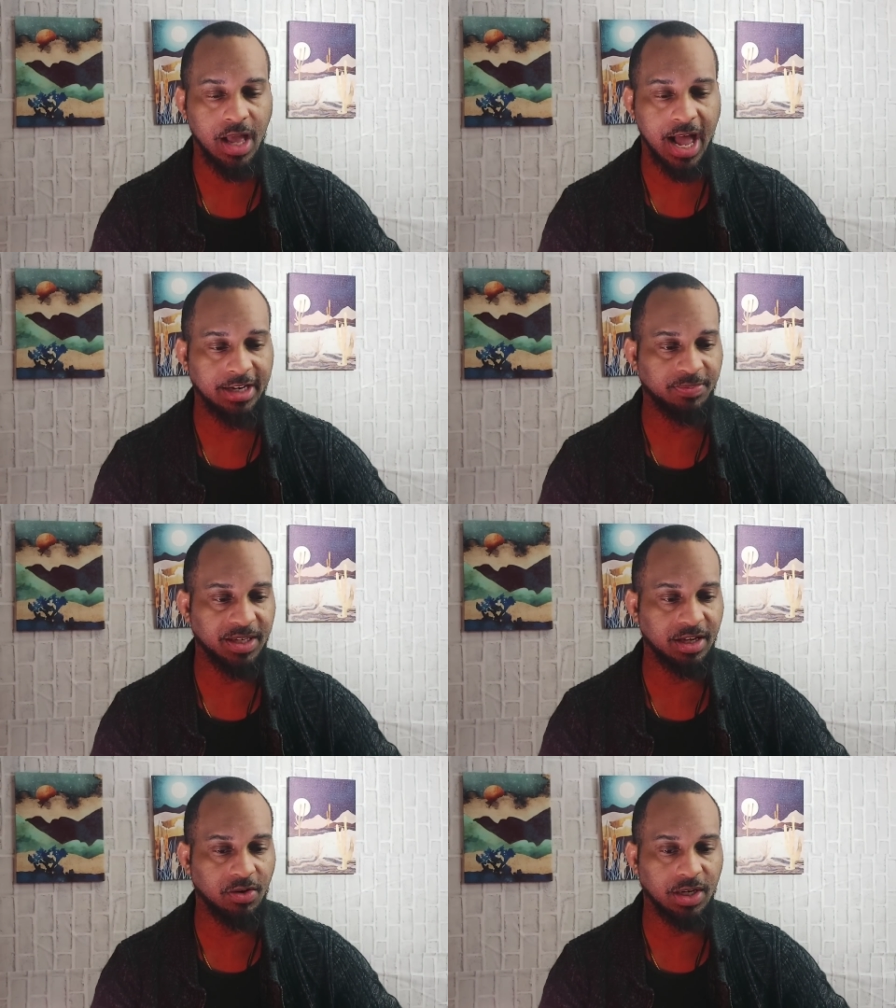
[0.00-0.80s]
I
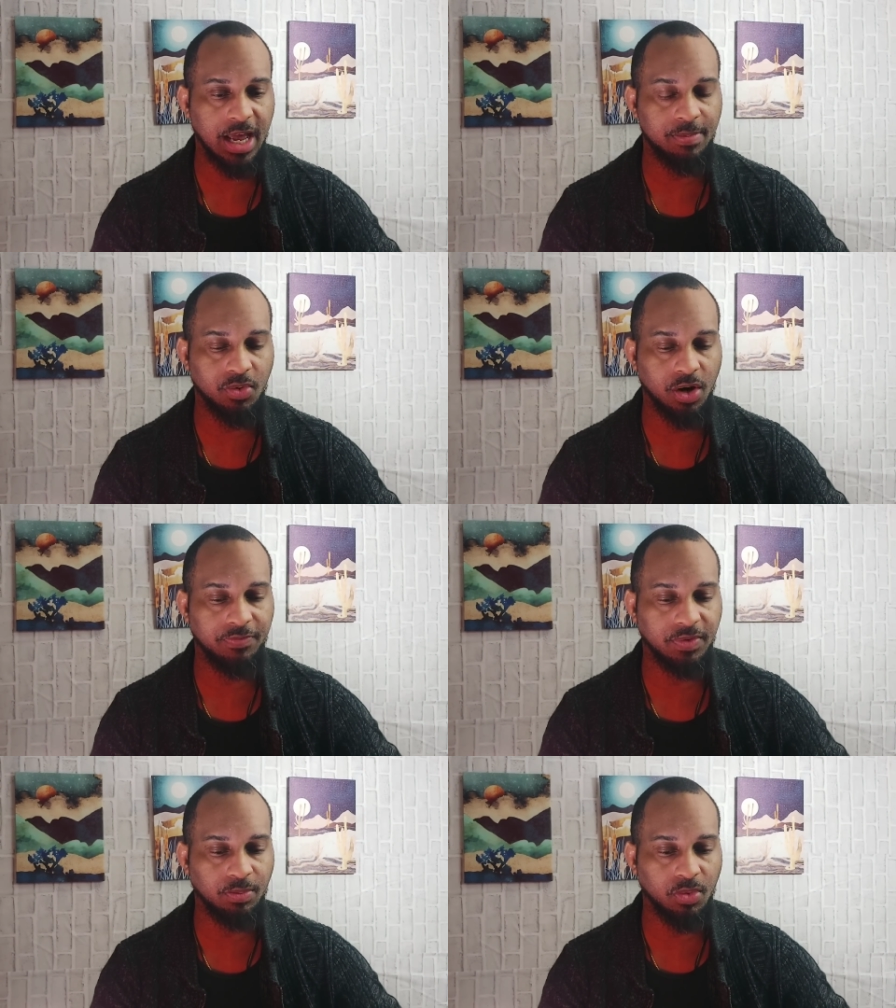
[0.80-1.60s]
expect to hear a lot more
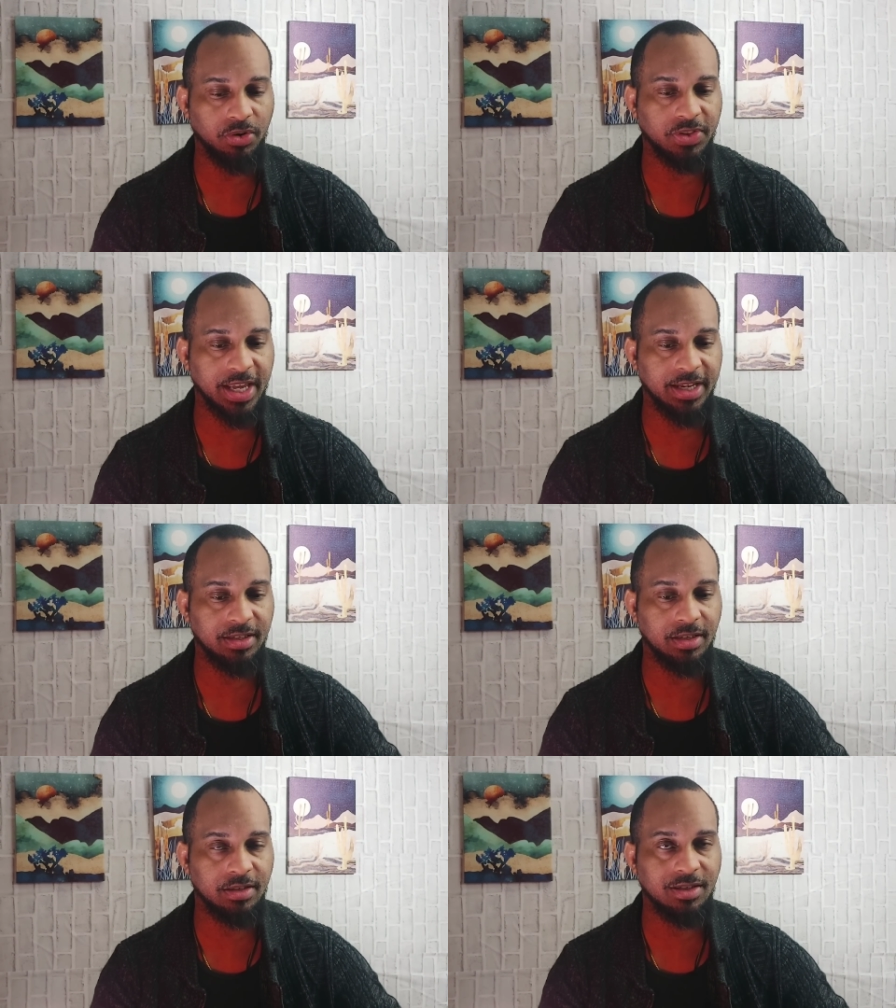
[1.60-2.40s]
of more
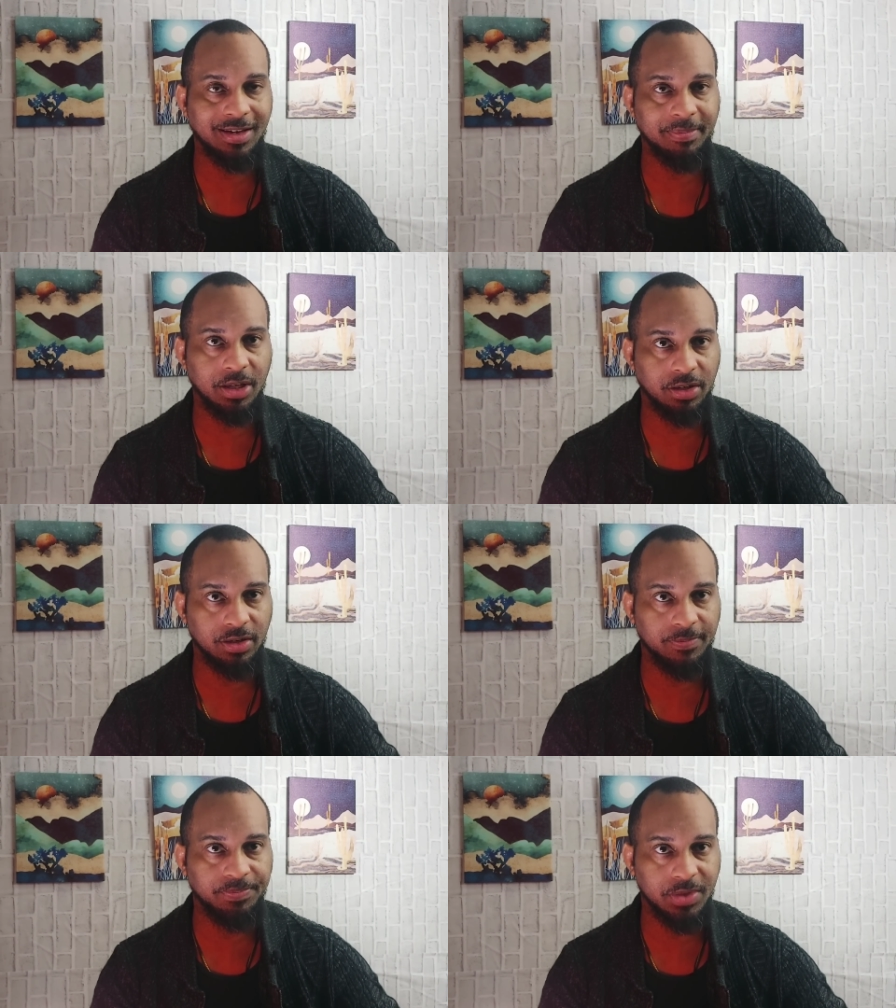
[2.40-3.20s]
things
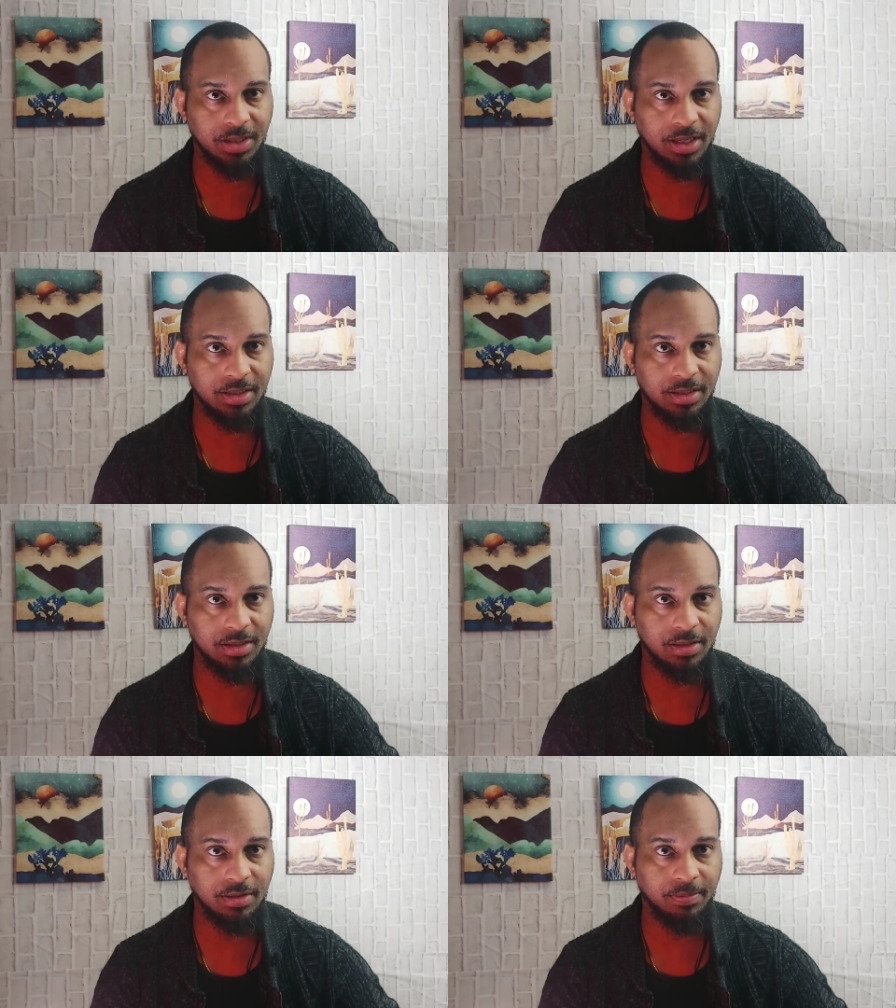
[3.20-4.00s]
similar to this.
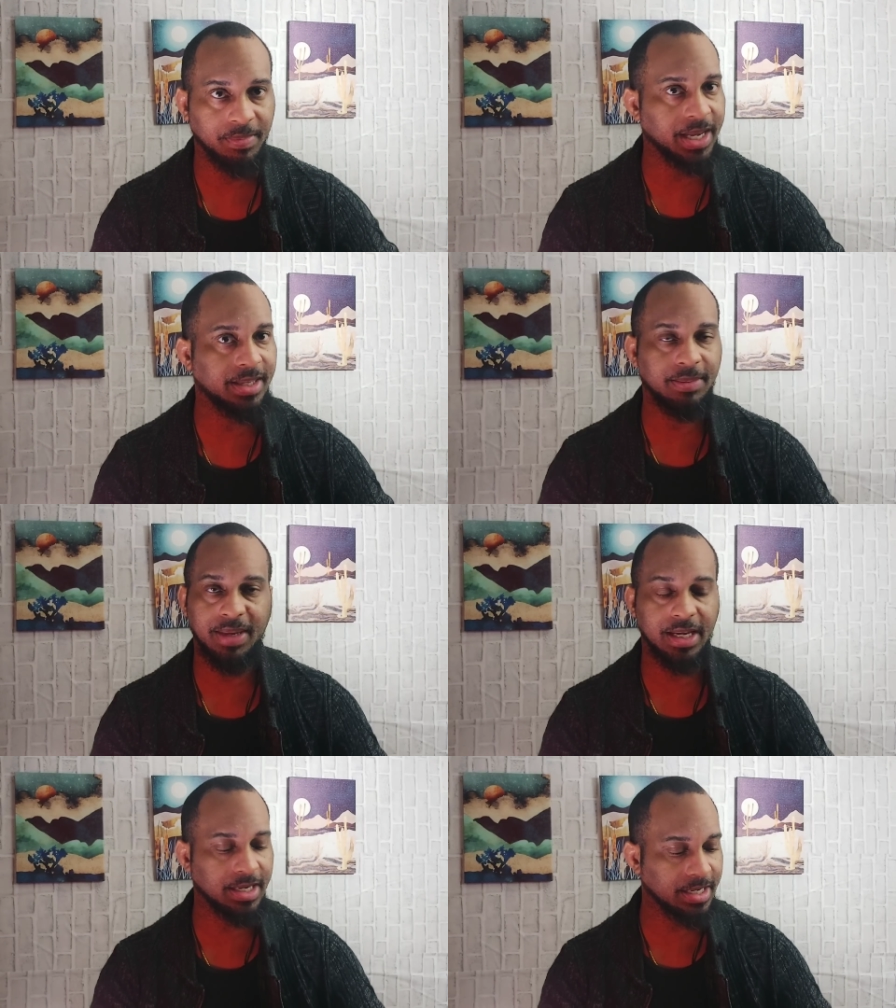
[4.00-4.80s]
Make it,
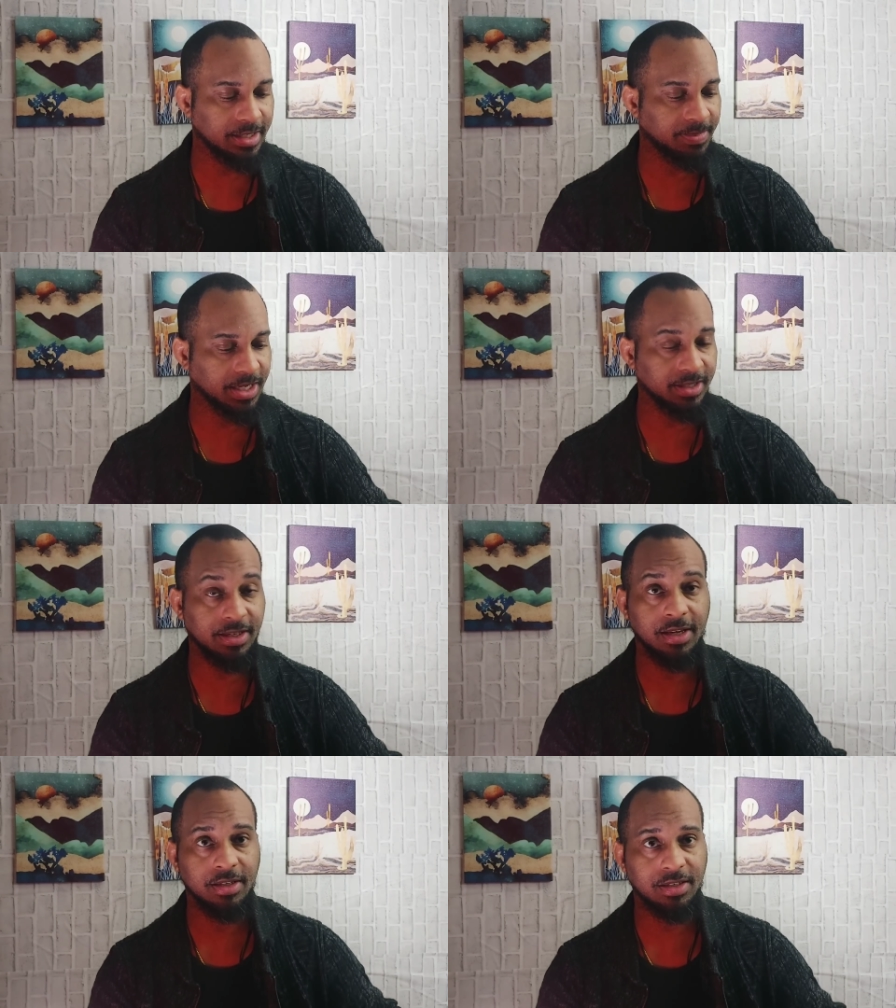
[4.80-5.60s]
make it easy
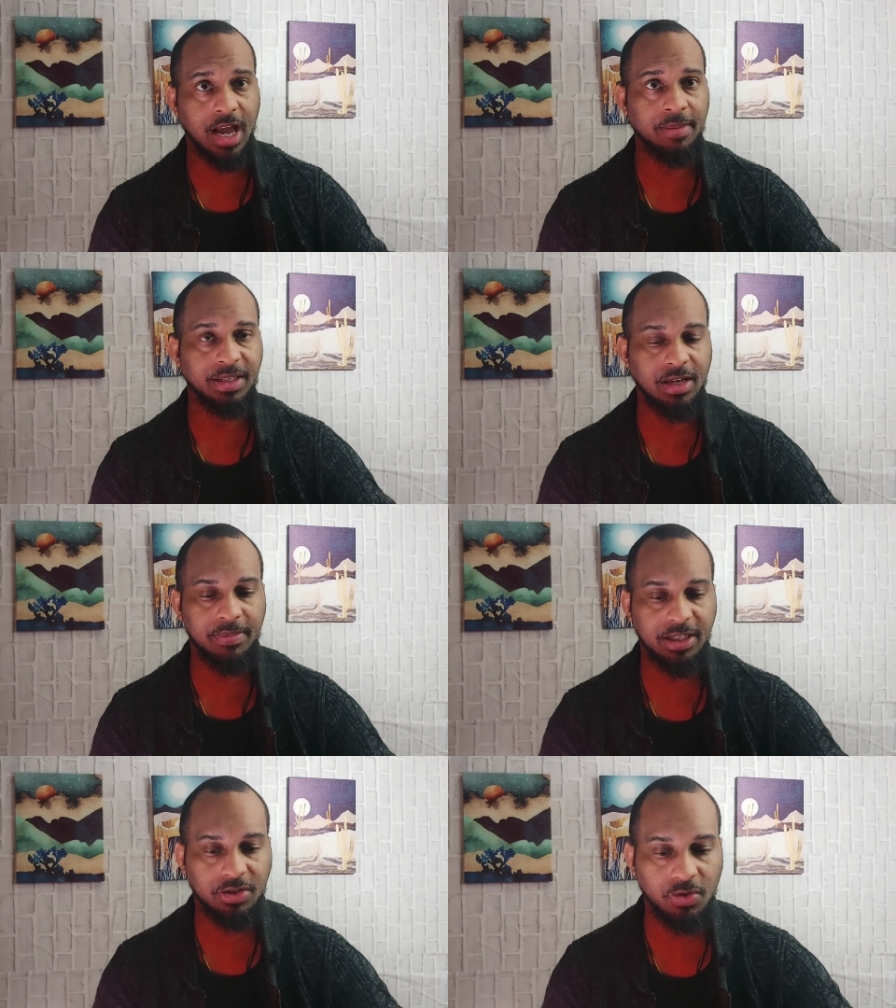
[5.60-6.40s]
because the time is
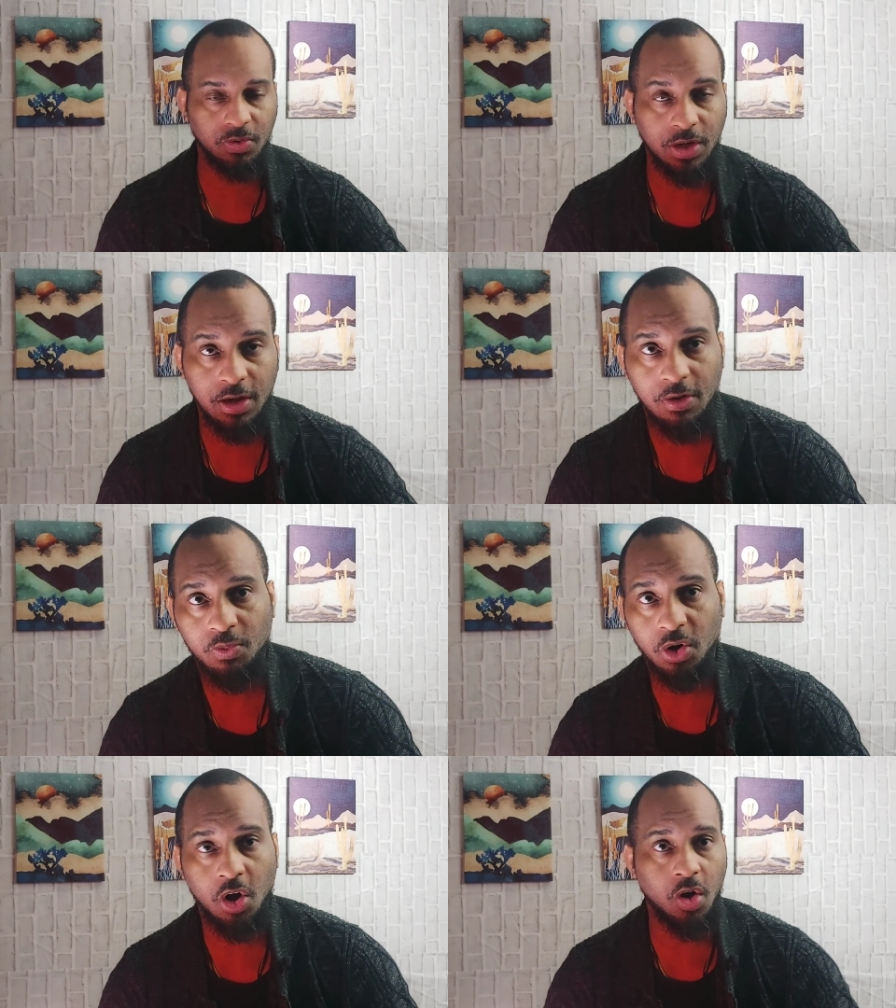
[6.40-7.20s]
coming soon
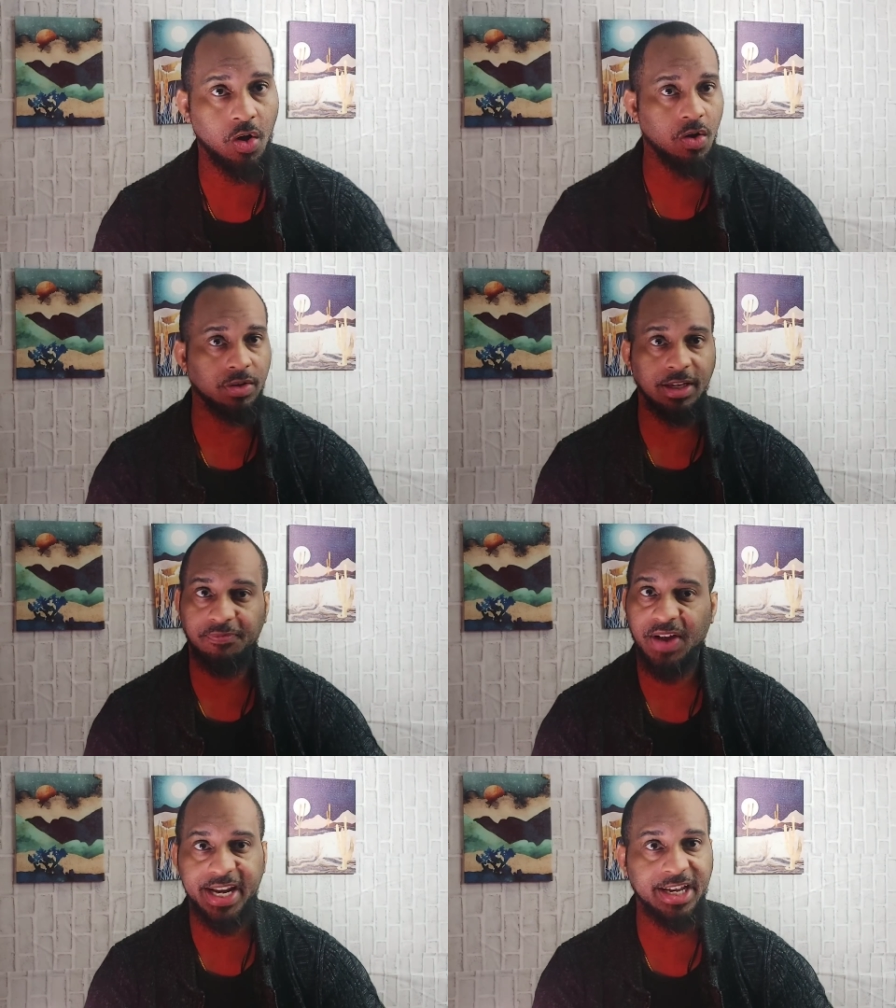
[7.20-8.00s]
where all these
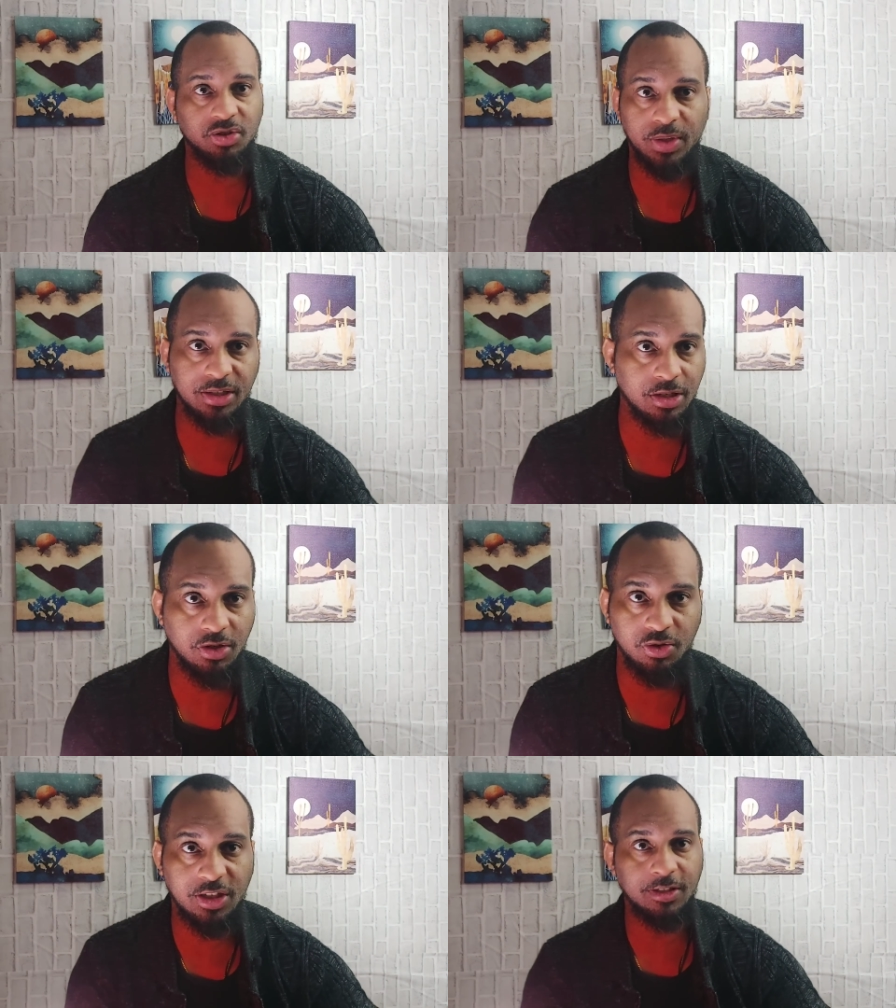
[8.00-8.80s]
financial
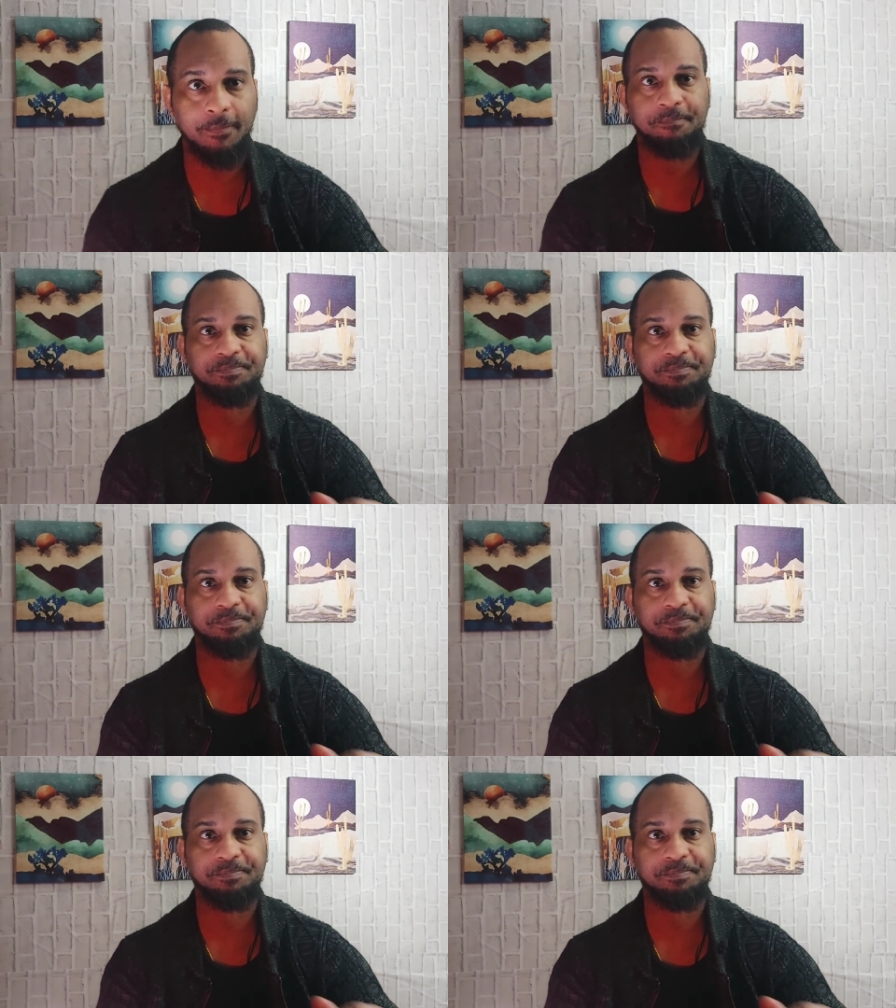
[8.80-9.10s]
institutions,